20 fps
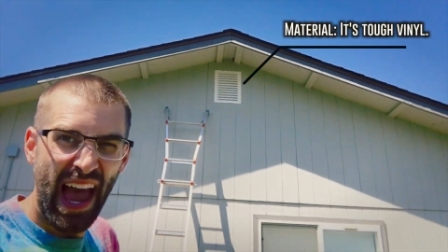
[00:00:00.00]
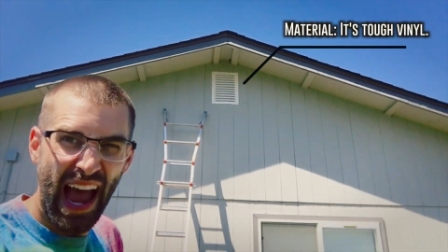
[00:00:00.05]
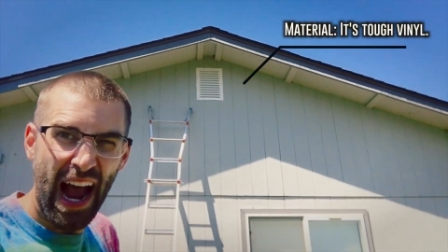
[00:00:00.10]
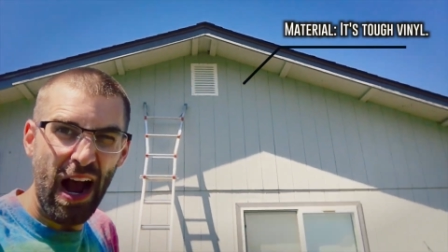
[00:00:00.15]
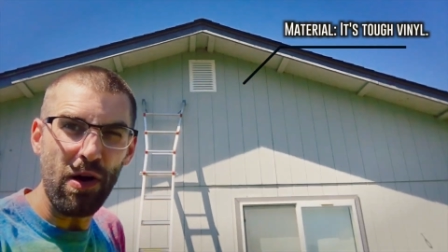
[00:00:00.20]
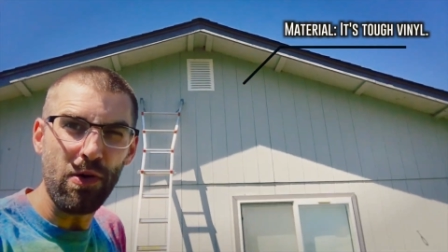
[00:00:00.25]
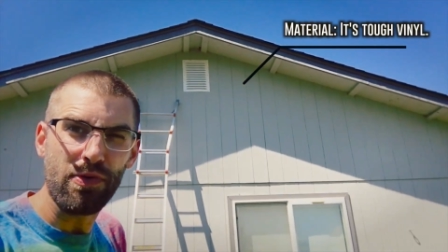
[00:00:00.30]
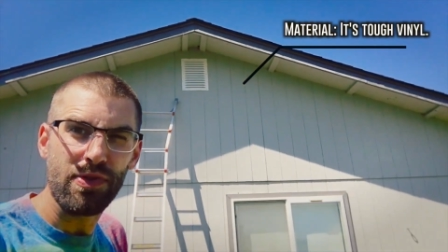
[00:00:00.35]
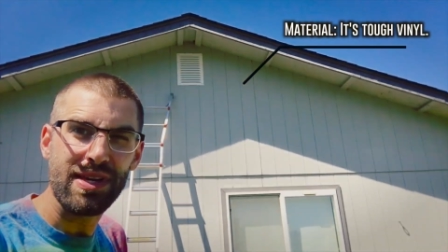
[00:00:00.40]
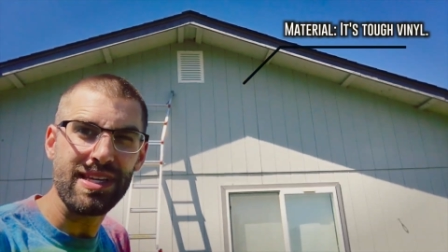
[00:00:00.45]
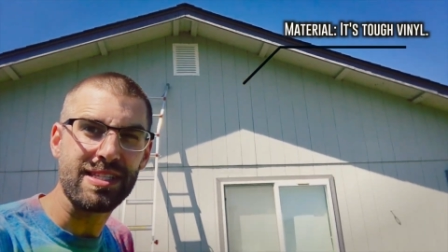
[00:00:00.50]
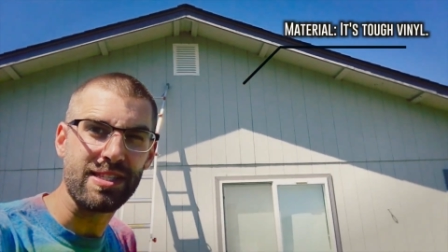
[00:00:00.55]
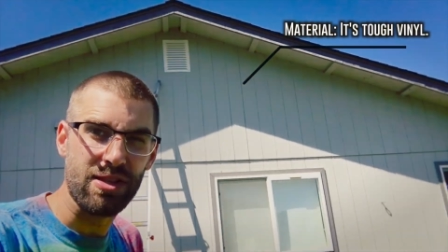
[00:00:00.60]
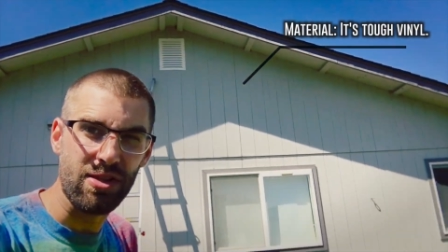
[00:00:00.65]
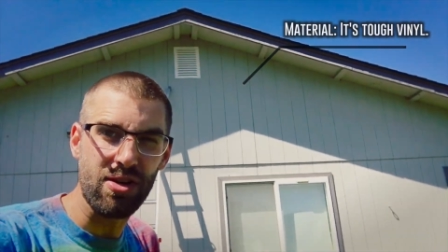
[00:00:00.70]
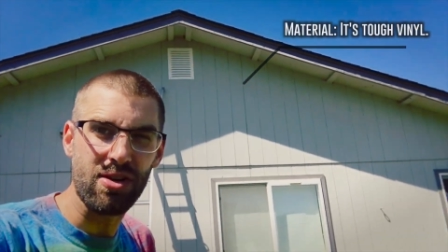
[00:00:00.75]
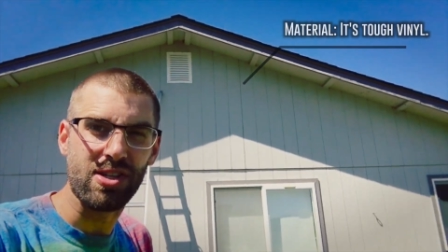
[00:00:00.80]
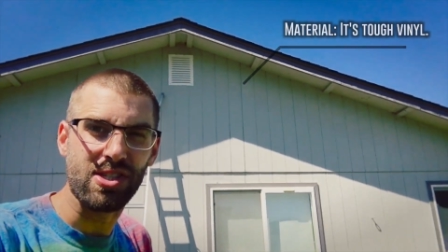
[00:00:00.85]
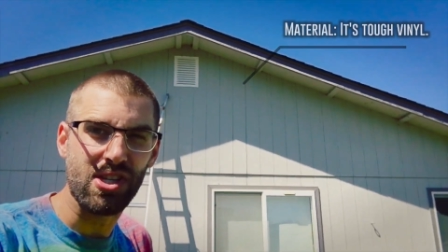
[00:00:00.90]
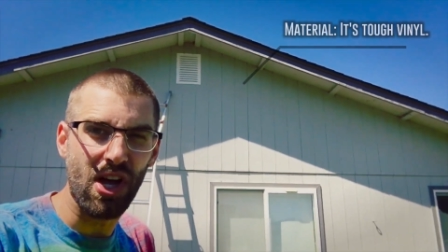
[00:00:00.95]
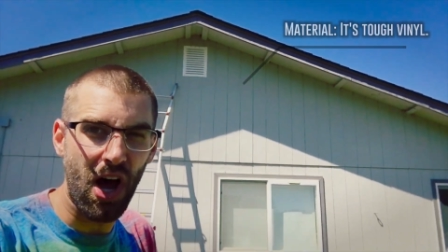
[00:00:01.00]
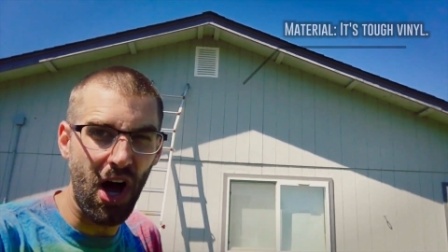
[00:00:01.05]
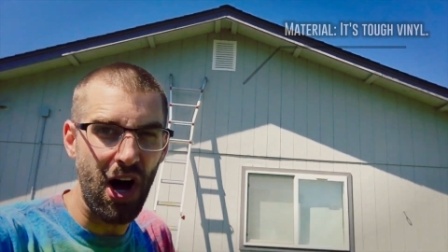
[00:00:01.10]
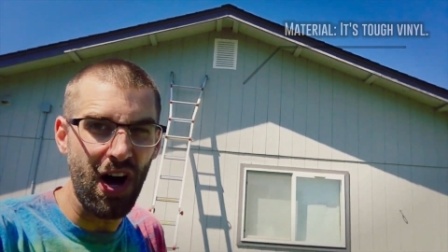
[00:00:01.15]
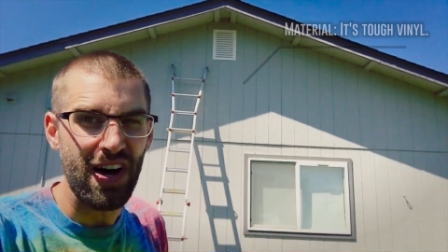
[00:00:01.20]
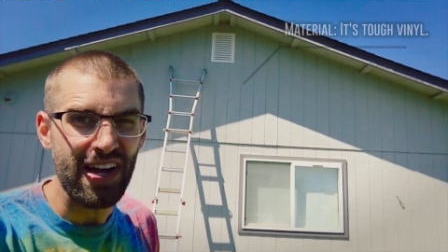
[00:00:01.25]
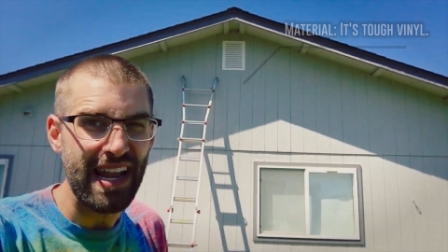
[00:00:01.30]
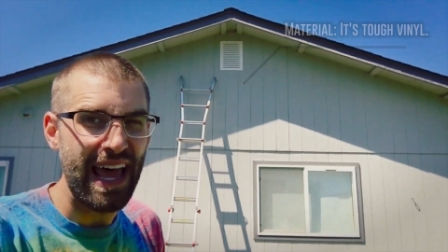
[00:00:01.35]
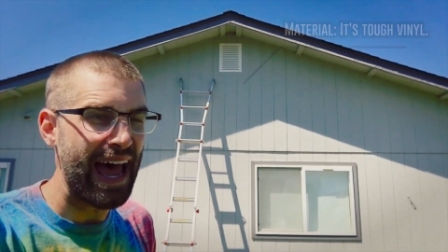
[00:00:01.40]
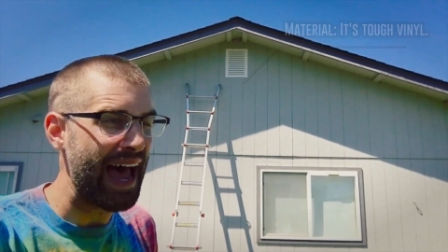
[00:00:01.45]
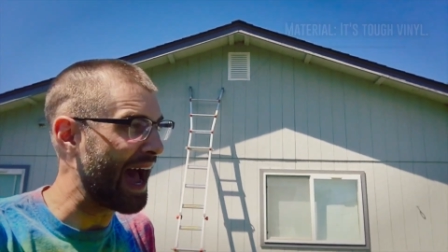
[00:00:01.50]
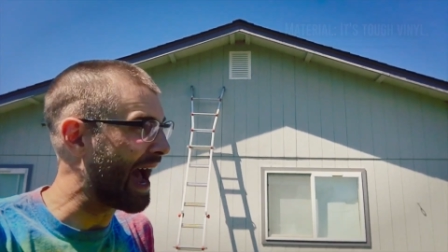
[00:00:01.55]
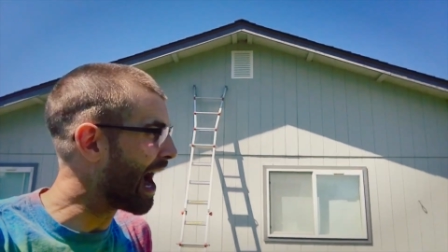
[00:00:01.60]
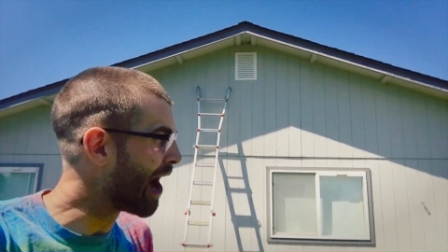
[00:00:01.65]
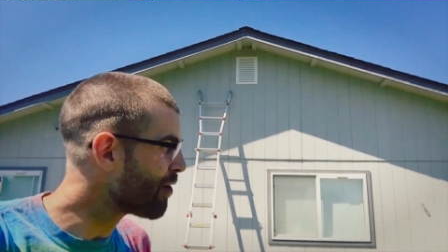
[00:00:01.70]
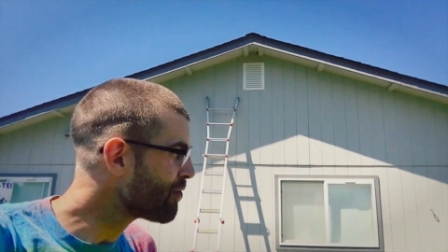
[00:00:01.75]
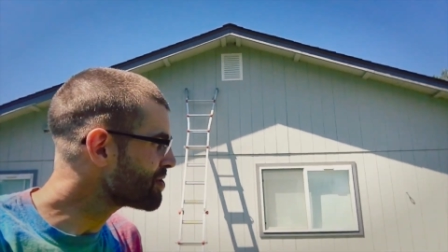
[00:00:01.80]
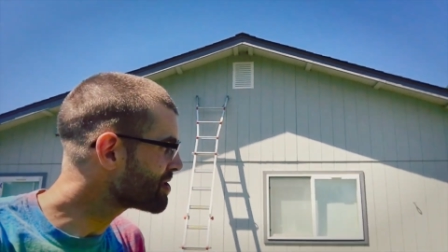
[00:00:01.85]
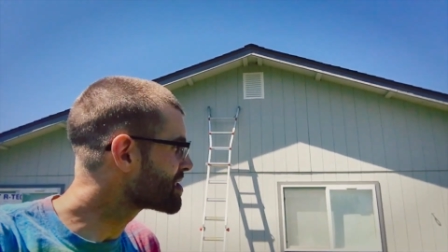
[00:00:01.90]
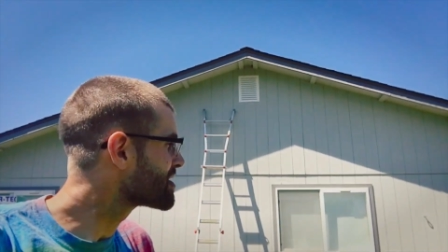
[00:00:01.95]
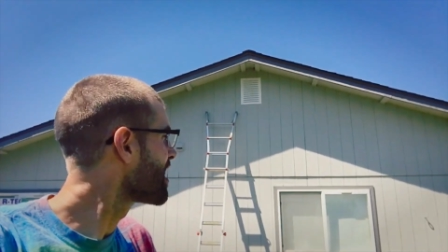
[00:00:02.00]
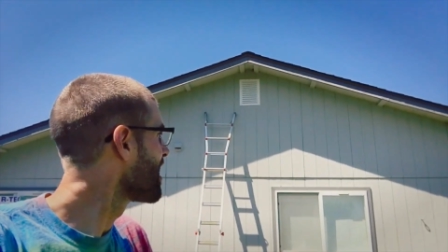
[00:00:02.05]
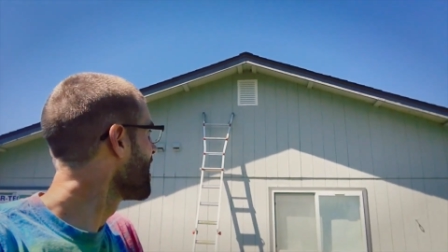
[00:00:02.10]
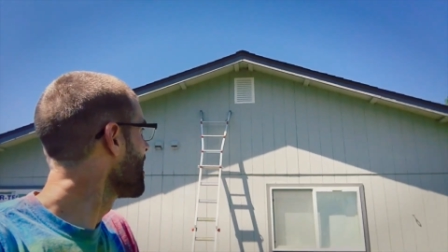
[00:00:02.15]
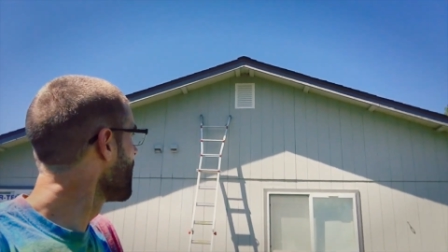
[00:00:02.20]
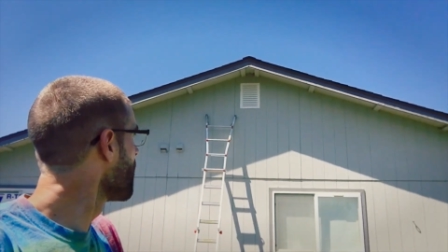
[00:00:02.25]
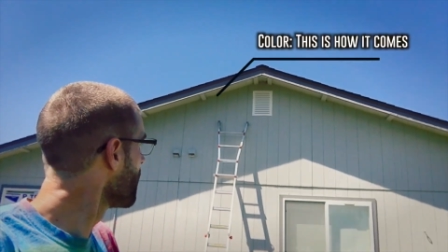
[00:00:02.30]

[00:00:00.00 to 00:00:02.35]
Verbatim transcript: how this looks on a house,